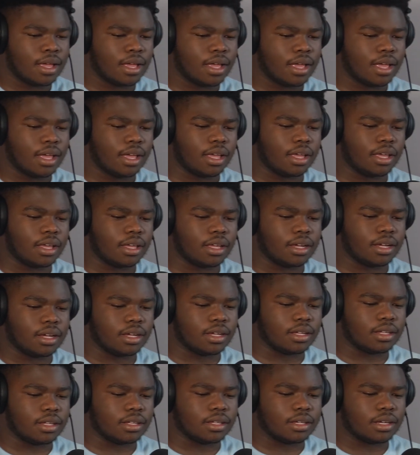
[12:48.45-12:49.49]
a
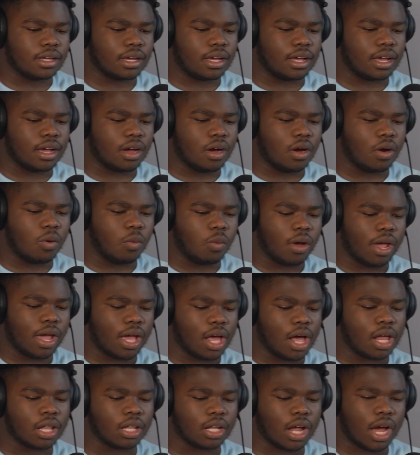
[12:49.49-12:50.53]
way
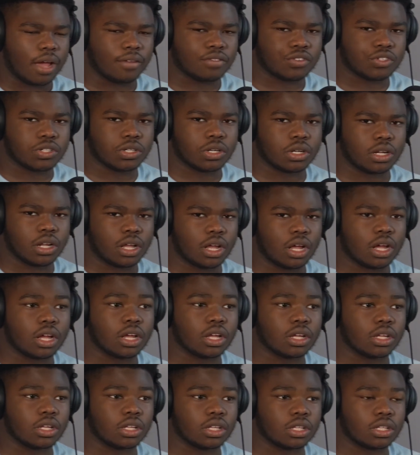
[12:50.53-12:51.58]
a life should
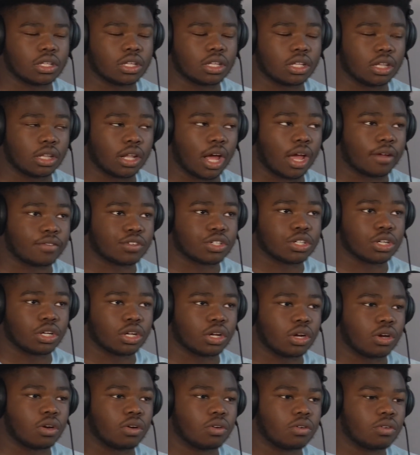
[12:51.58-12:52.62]

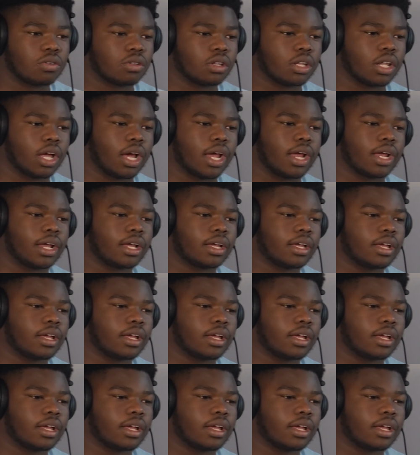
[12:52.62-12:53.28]
go. Like,